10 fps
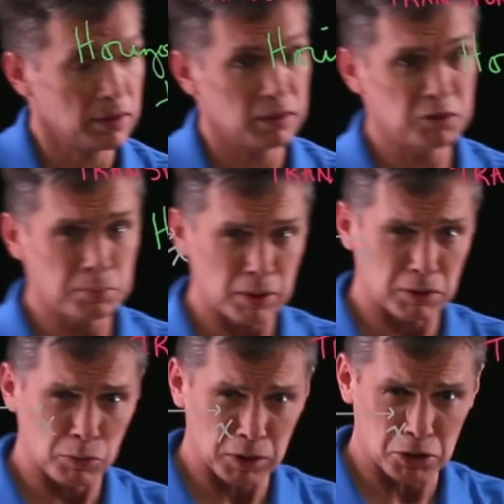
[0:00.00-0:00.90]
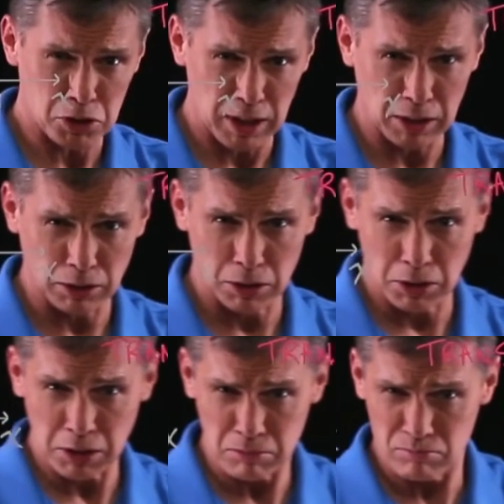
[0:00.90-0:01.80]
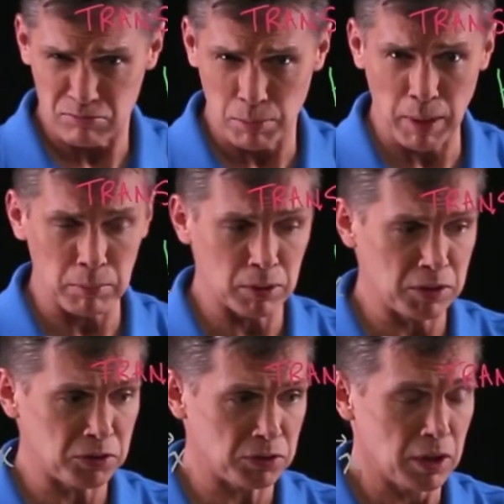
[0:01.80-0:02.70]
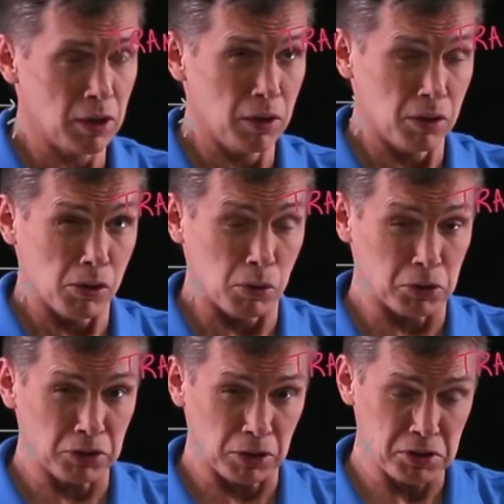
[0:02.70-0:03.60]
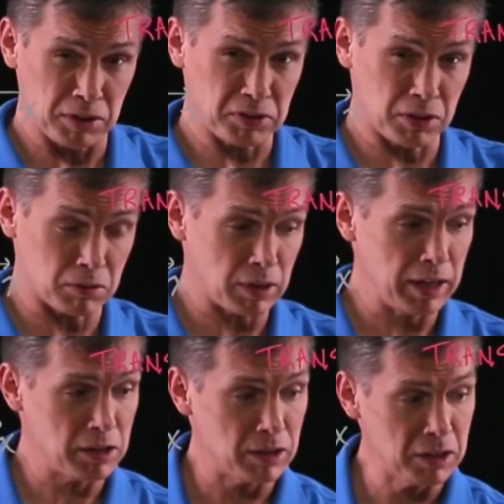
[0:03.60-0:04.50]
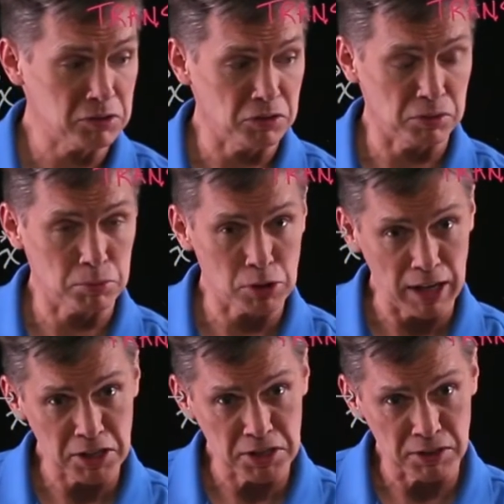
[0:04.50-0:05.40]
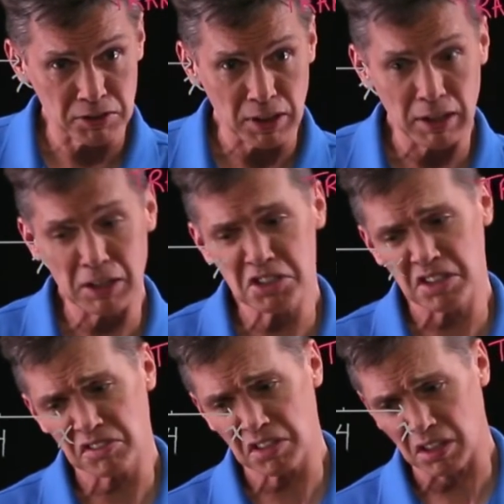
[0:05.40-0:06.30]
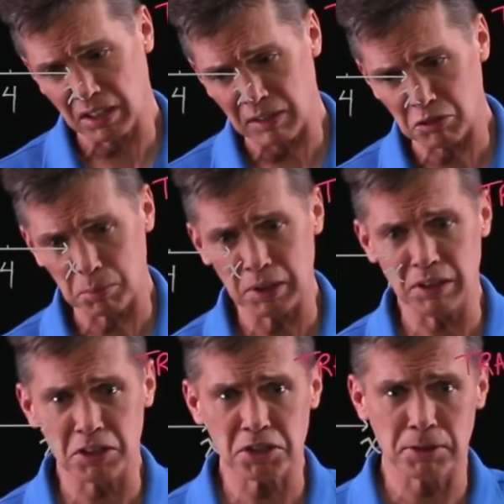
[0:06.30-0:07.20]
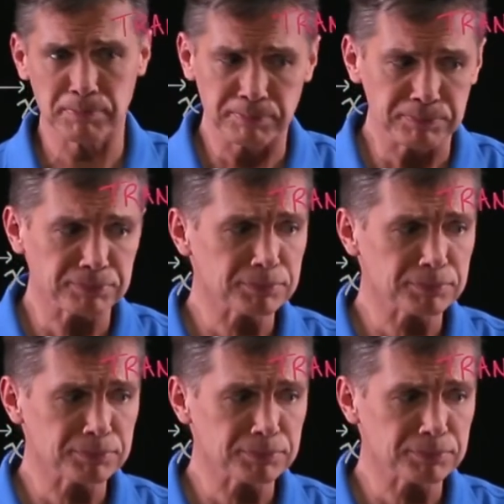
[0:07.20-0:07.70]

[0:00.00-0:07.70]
That's part of what you're trying to learn and remember is horizontal shifts to the right are actually subtraction inside, shift to the left would be addition.